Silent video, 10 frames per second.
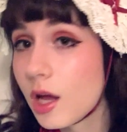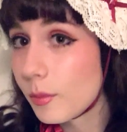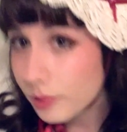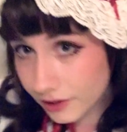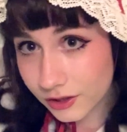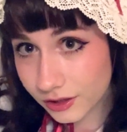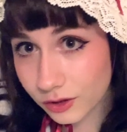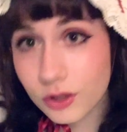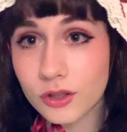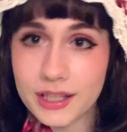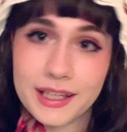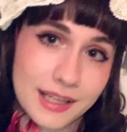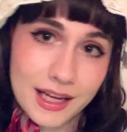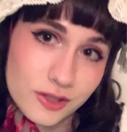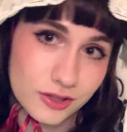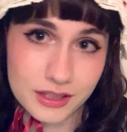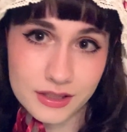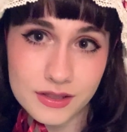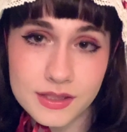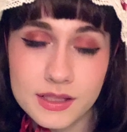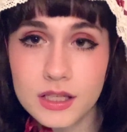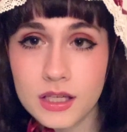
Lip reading: but could look like it actually is.